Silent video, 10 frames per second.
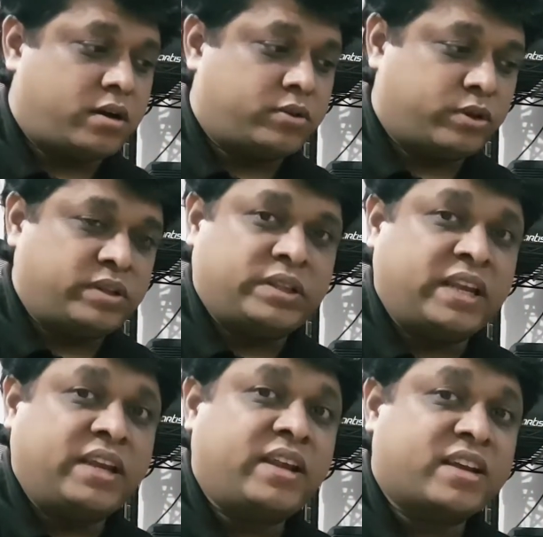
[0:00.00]
they
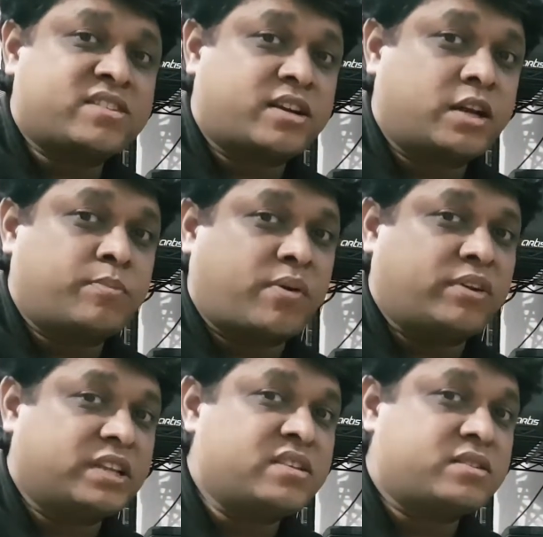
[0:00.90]
need external power.
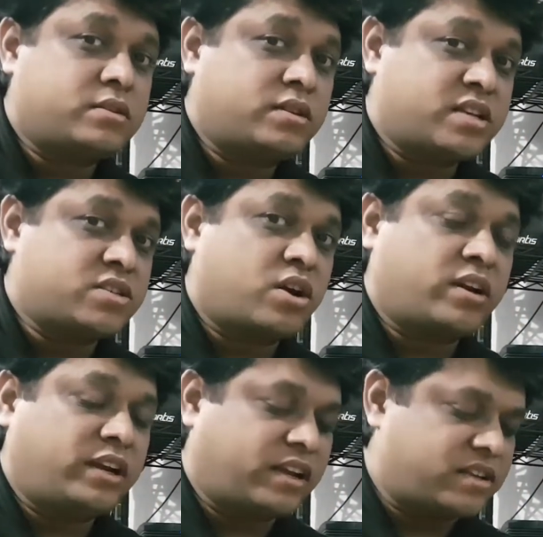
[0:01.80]
This does not
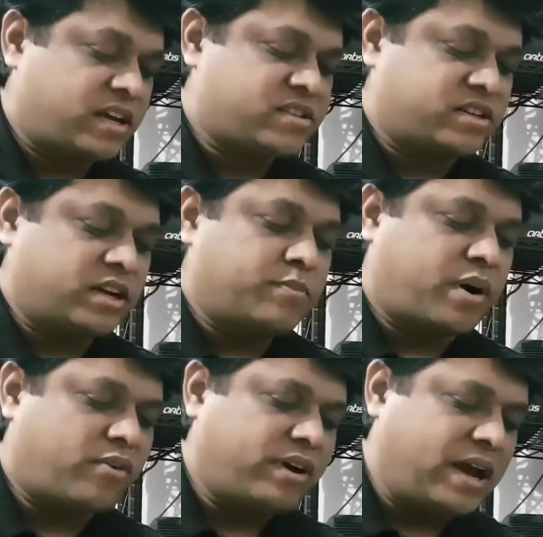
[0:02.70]
need external
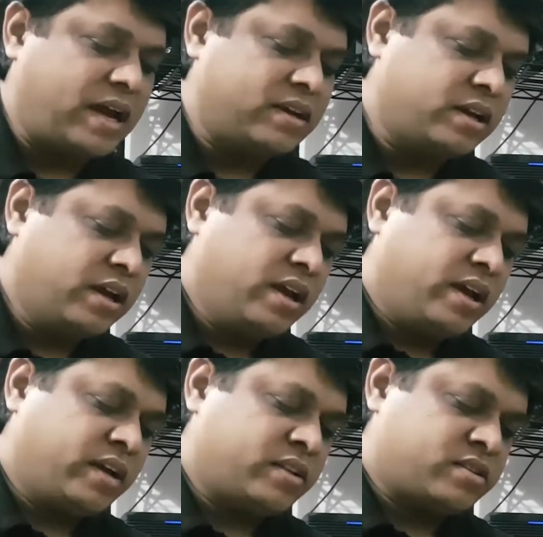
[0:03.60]
power, and
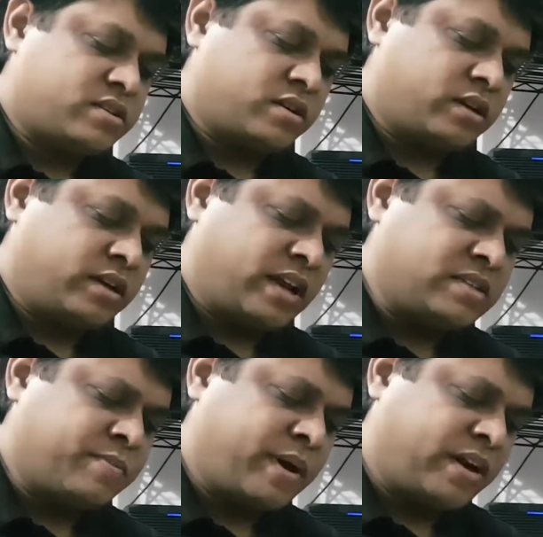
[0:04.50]
it has
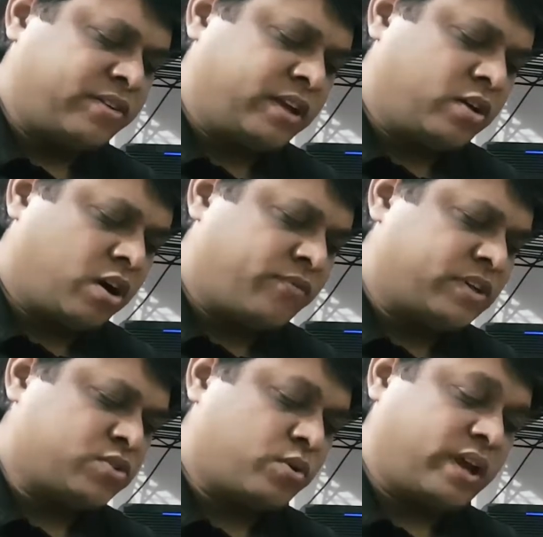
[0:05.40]
a battery of
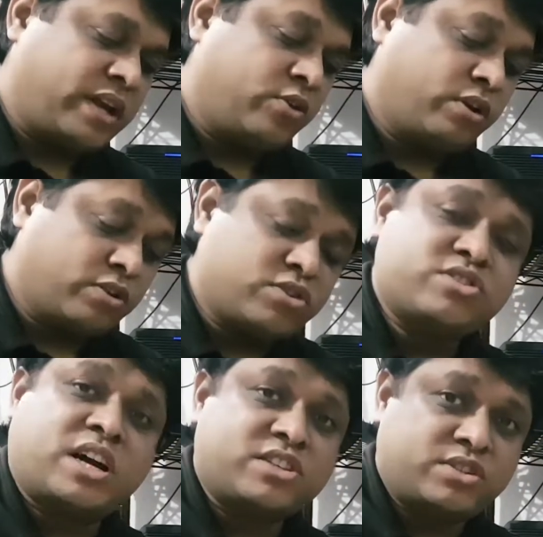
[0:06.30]
its own, and you can also
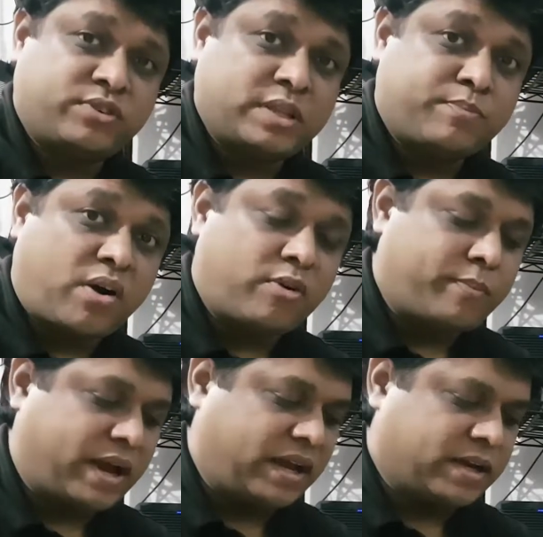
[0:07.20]
charge it with a power
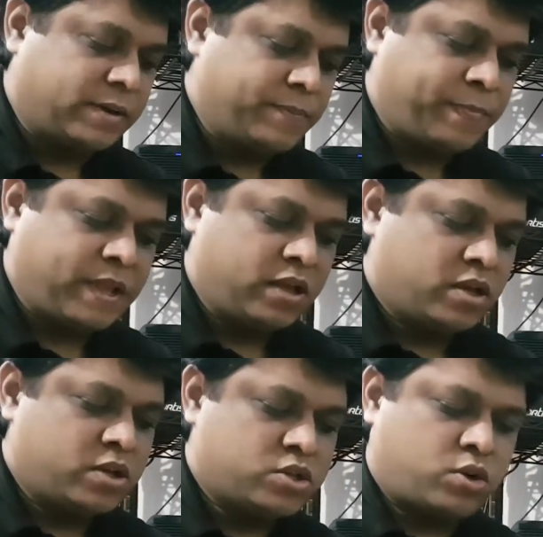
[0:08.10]
bank.
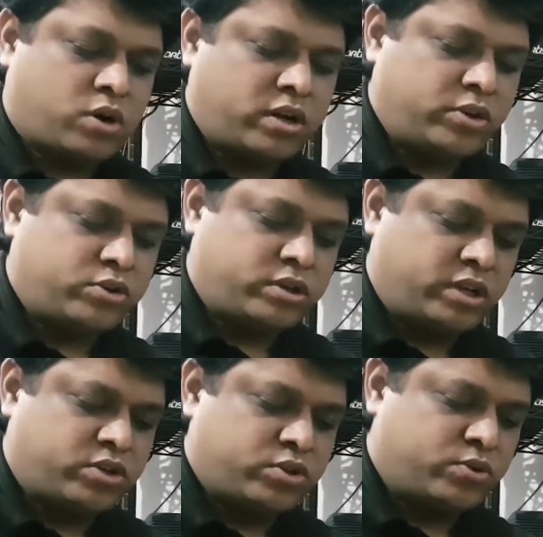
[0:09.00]
So all you
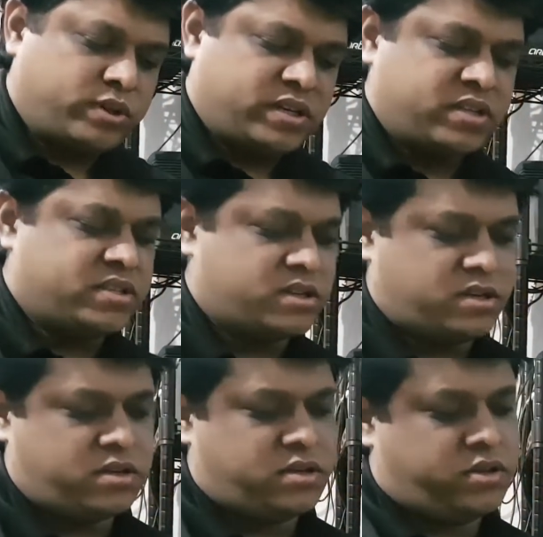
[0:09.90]
need to do is
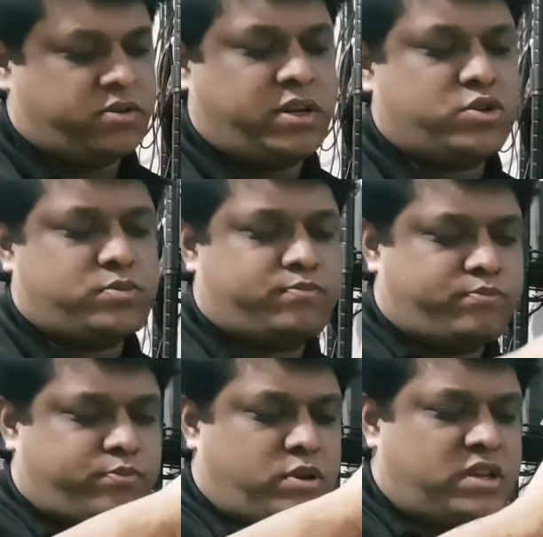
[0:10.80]
you need to
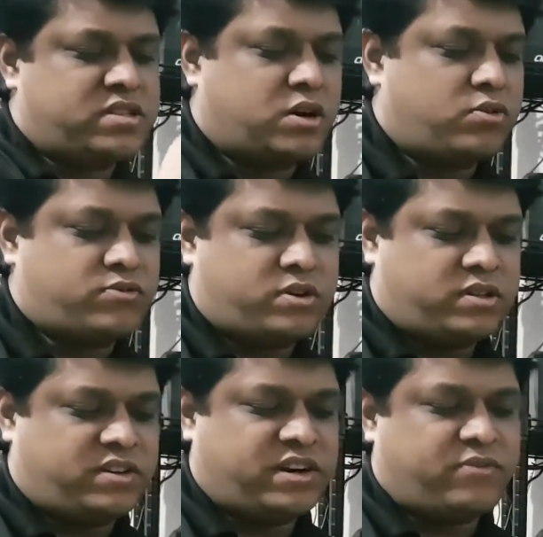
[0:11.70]
pull this out,
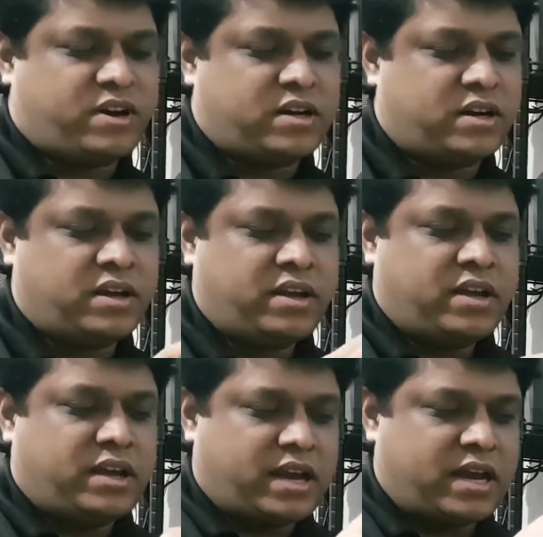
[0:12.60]
the red one,
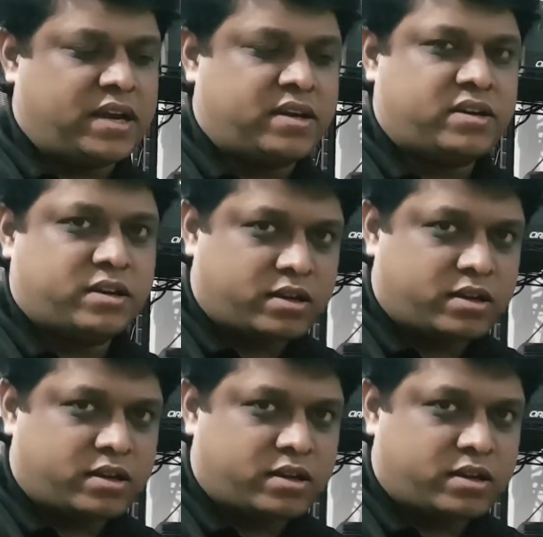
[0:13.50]
and